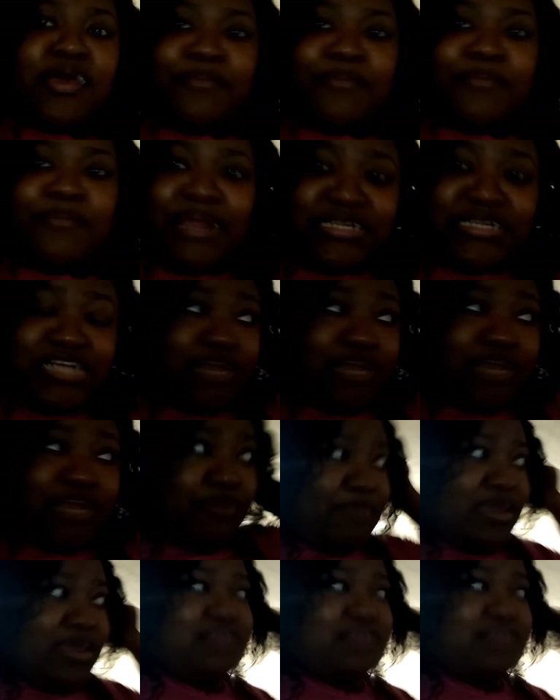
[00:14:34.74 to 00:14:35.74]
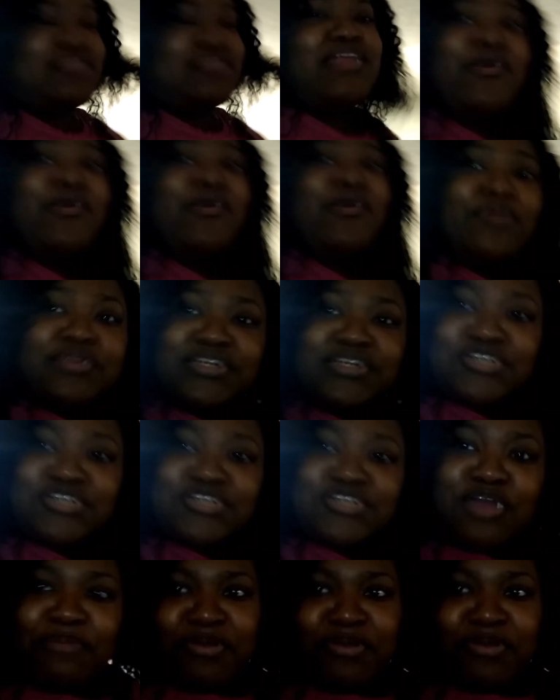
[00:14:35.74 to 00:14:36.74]
but I changed my mind and said I wanted a
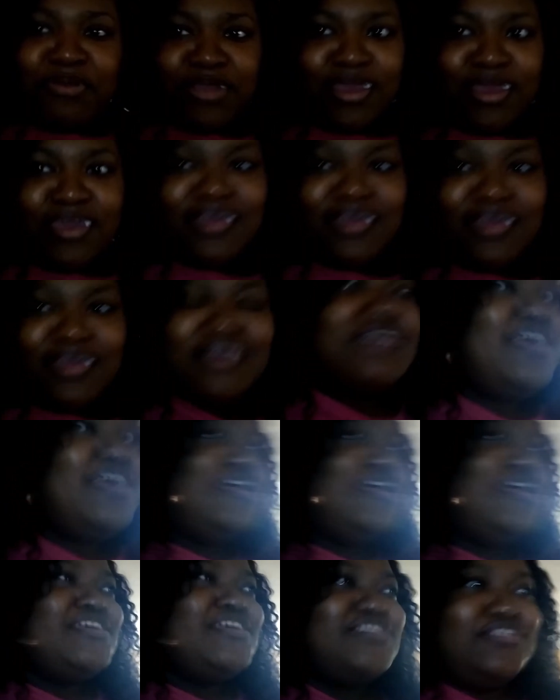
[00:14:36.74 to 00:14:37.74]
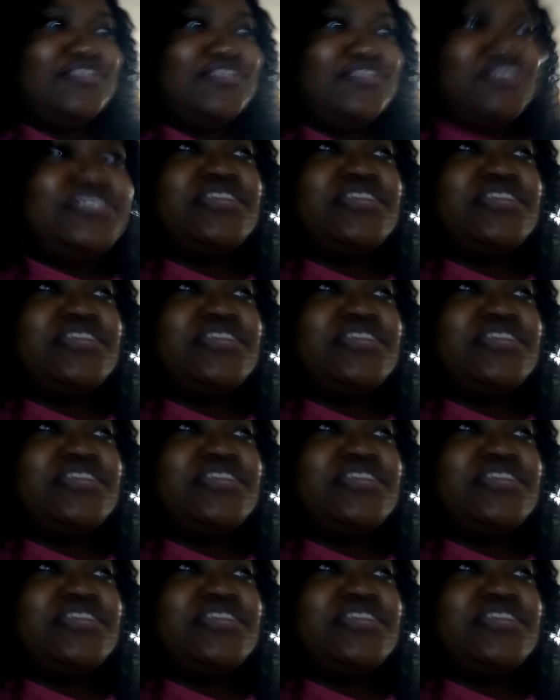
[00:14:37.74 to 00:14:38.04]
strawberry cake. So she